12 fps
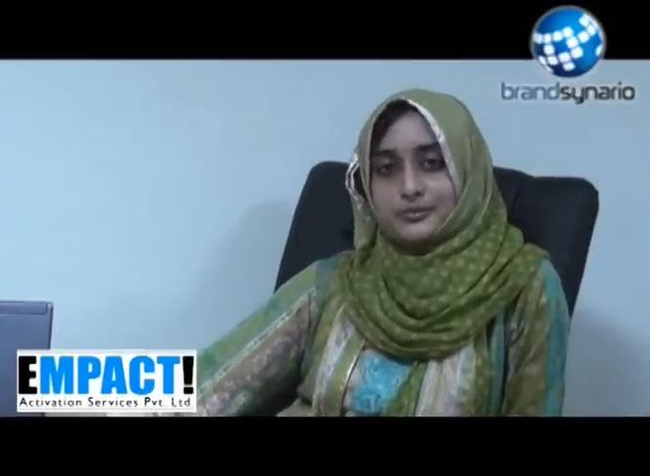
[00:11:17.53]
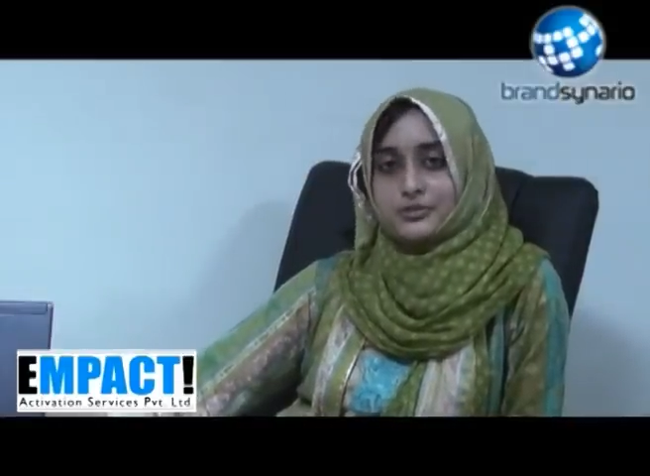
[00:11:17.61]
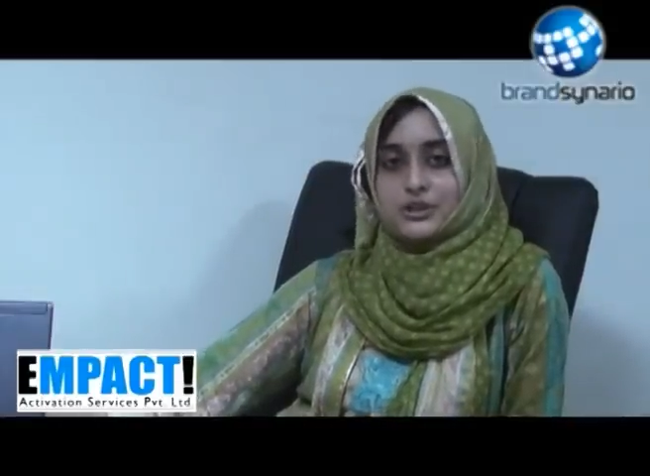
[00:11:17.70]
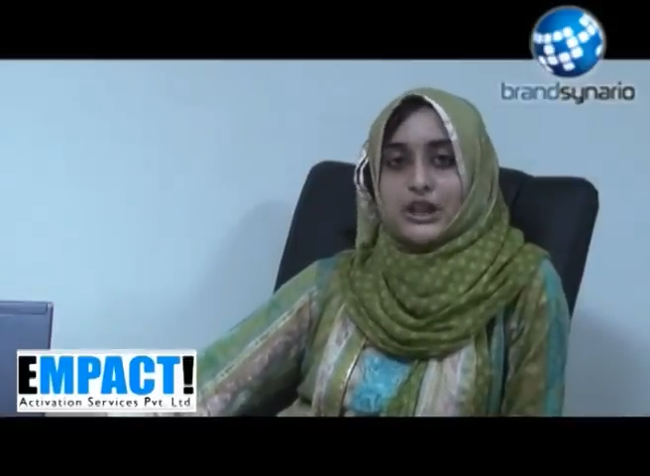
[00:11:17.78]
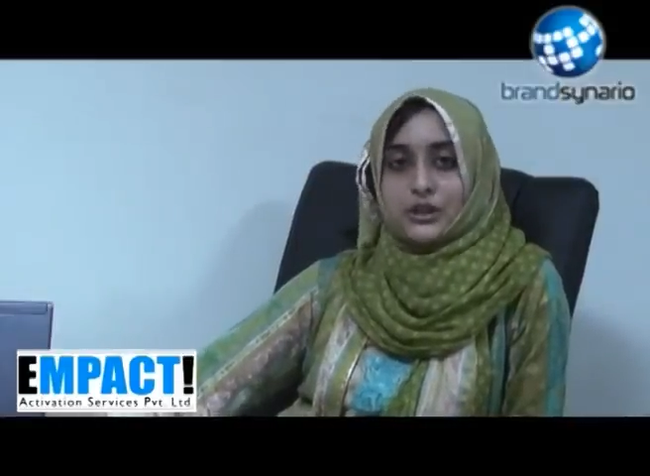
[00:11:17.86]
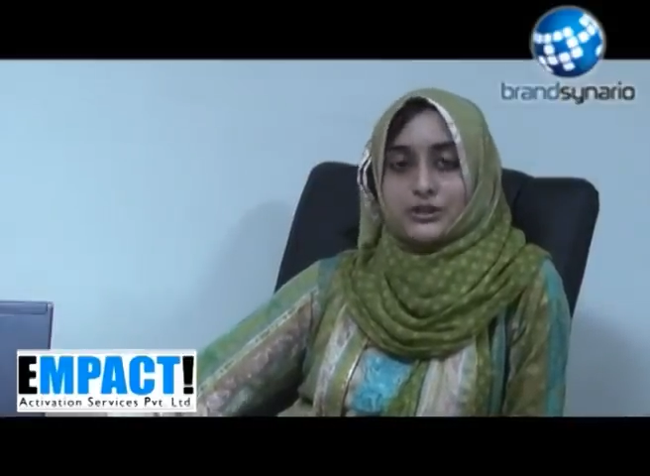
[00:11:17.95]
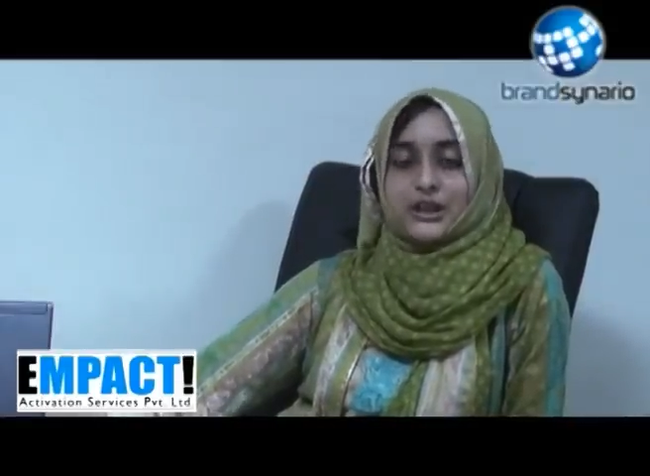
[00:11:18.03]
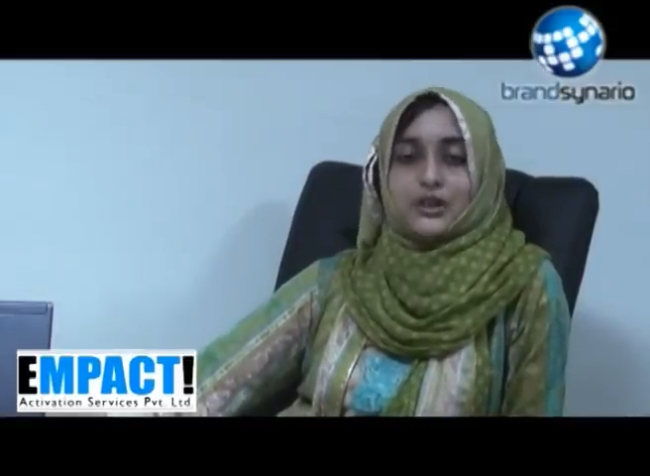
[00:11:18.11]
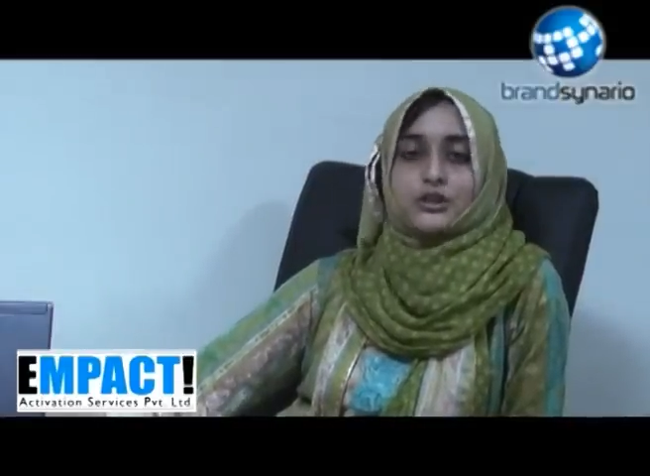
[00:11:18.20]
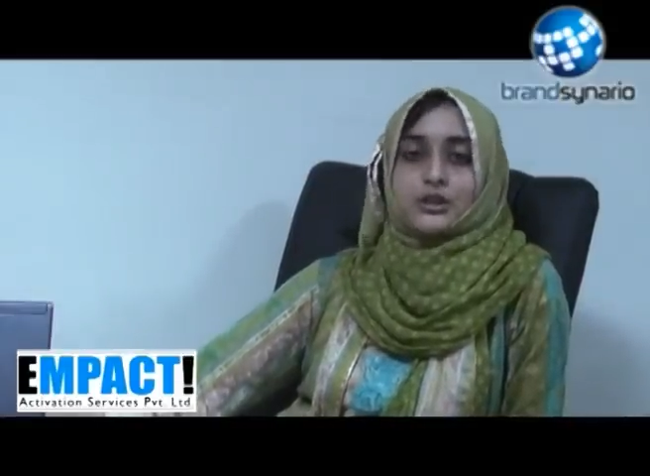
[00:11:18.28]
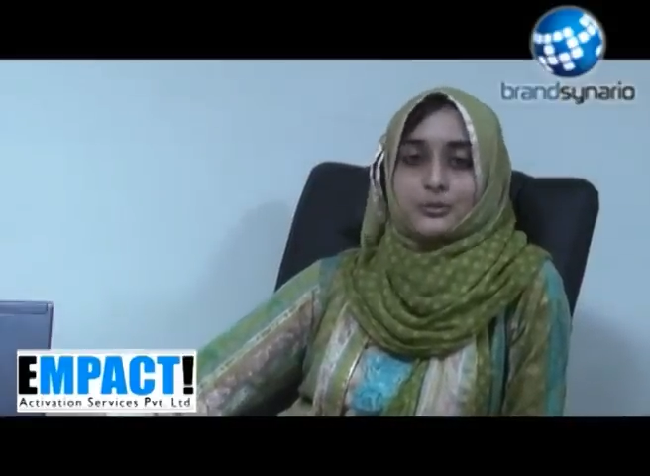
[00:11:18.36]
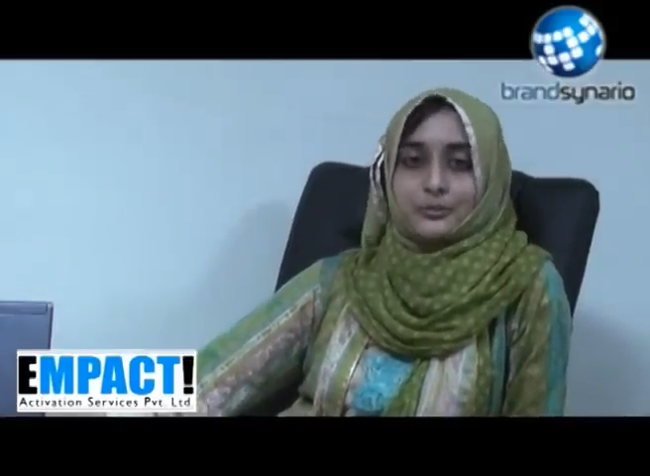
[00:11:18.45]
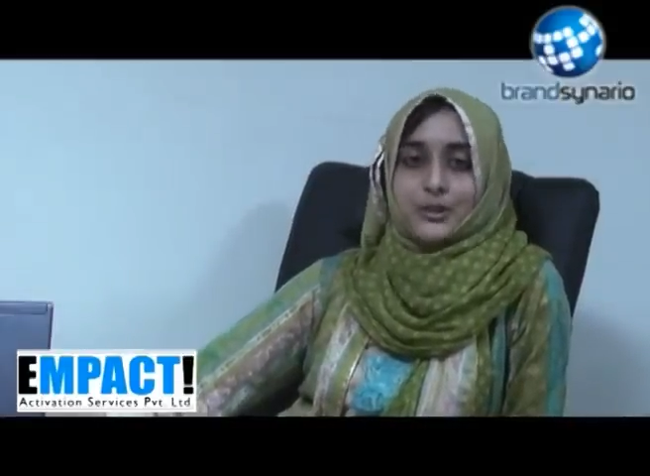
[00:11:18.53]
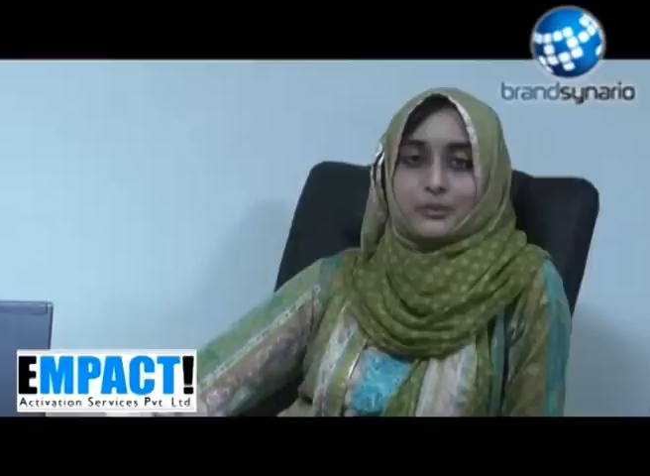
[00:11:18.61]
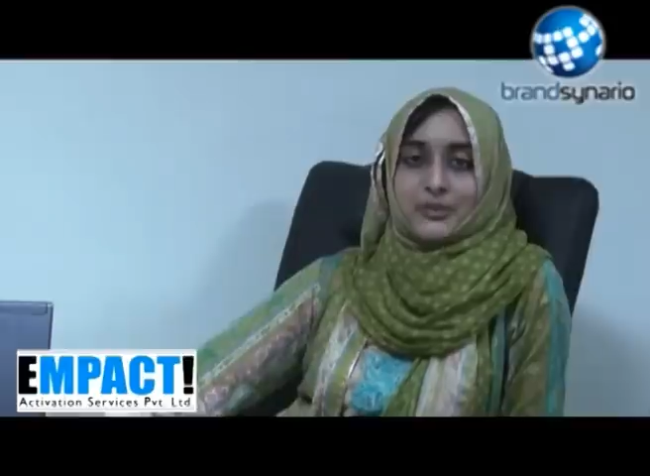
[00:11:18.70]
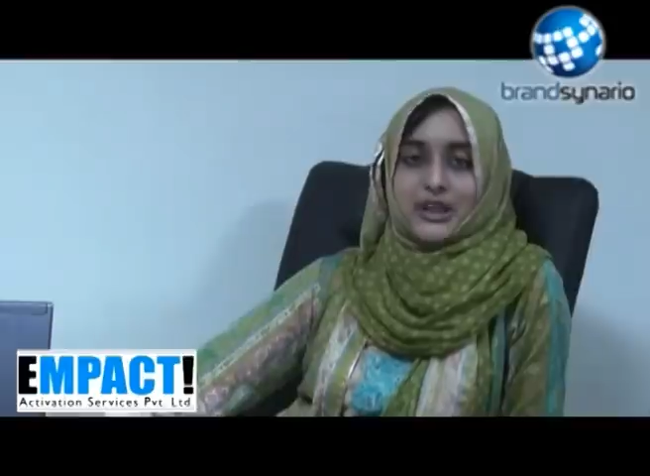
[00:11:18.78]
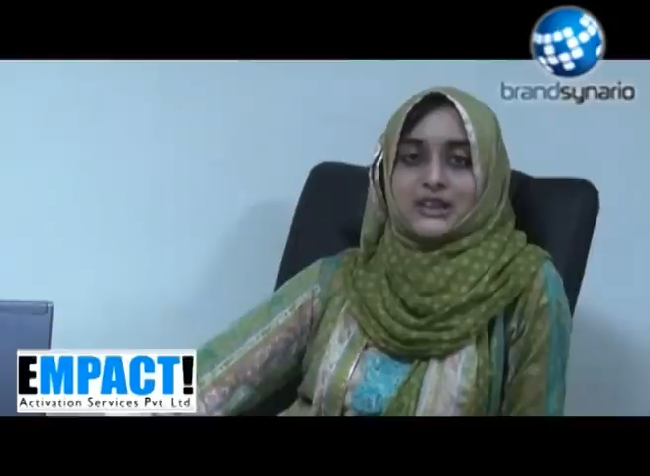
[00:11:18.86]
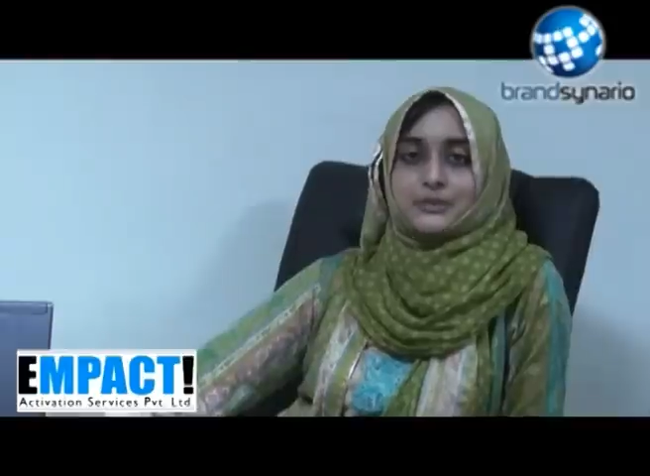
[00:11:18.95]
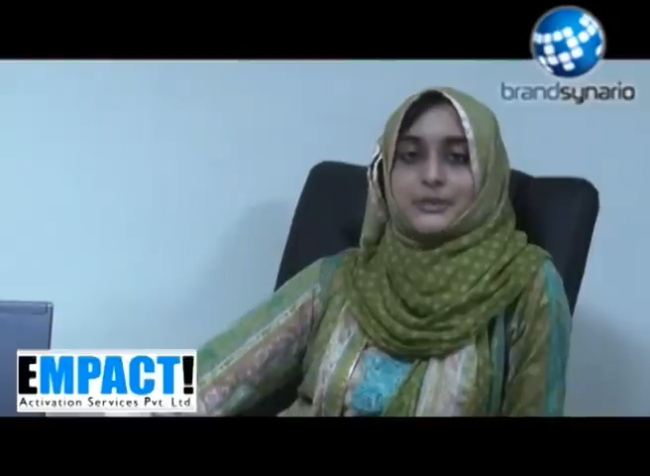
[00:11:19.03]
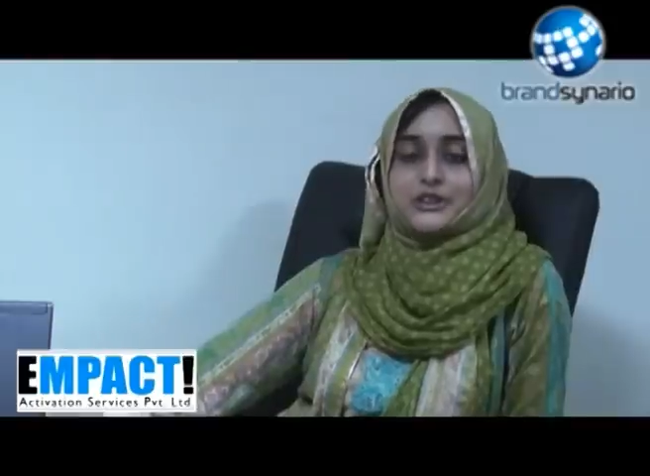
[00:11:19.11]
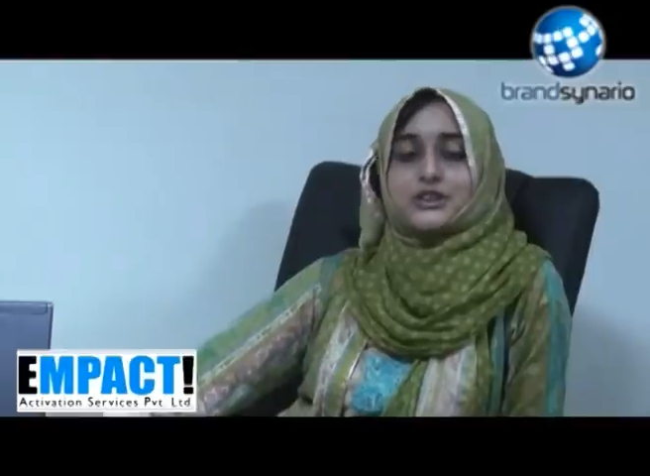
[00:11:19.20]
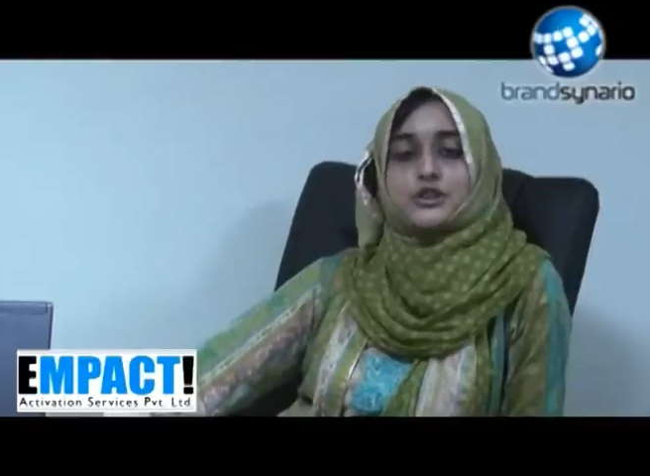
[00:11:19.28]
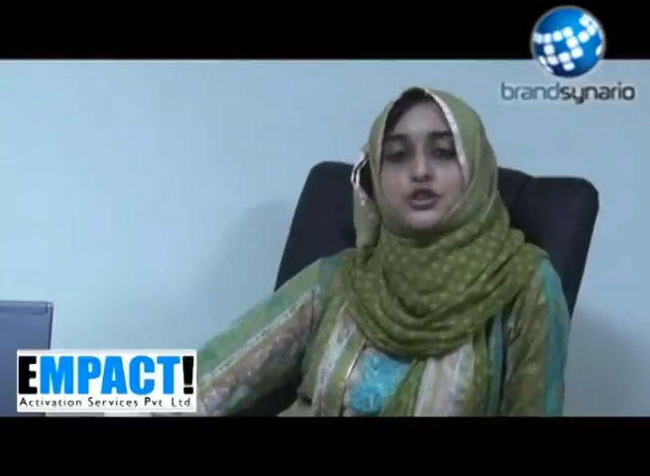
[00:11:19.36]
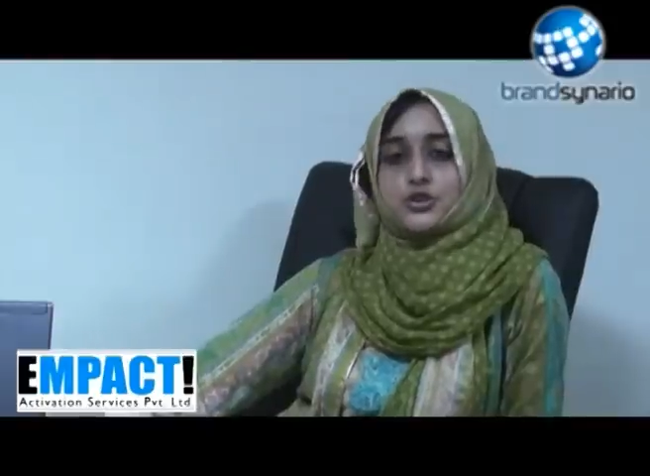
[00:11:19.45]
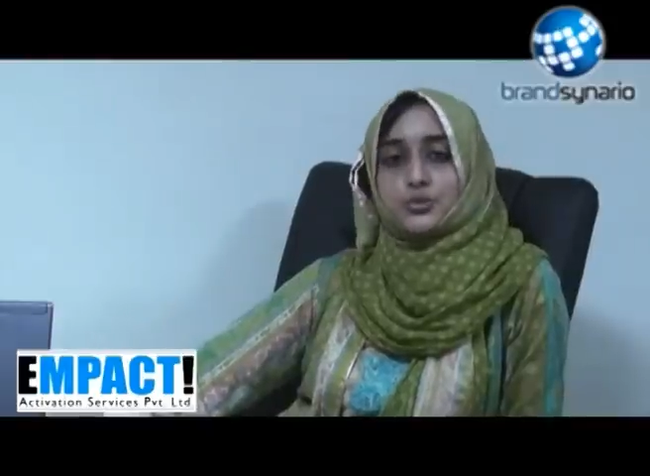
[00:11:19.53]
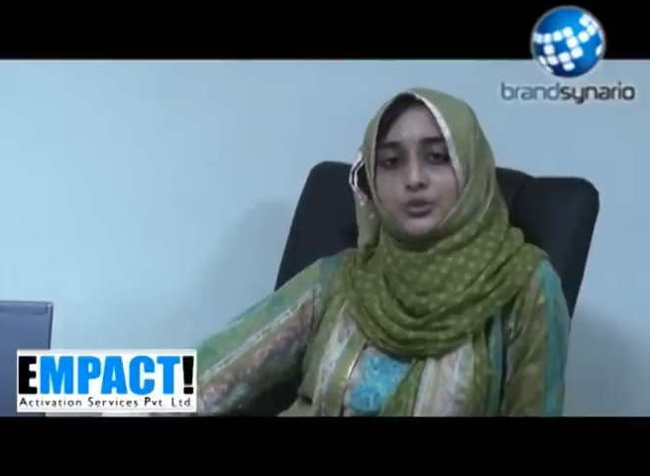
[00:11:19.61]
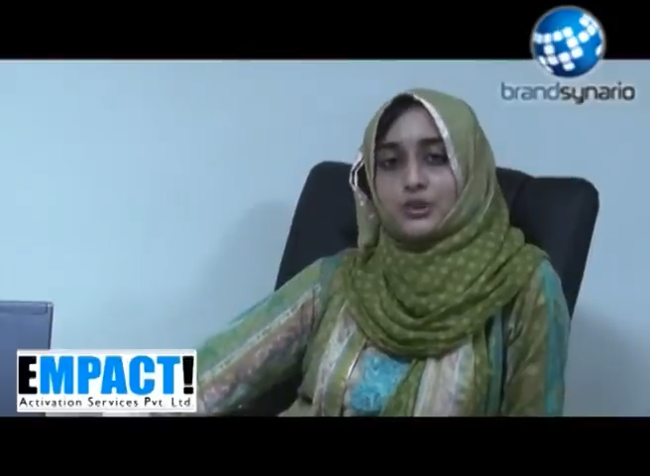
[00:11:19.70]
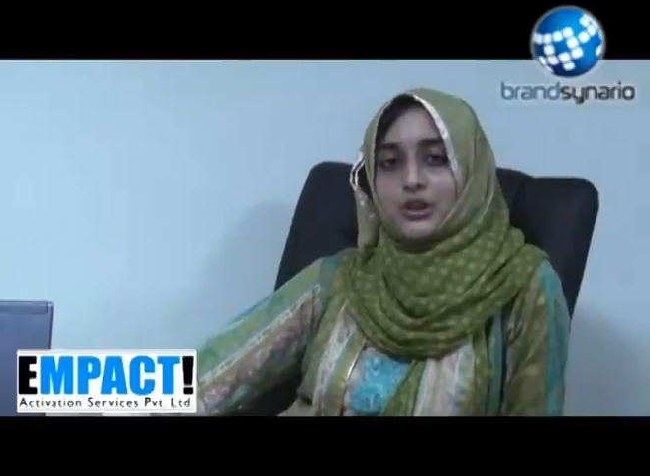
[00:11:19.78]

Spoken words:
shout out a mass message to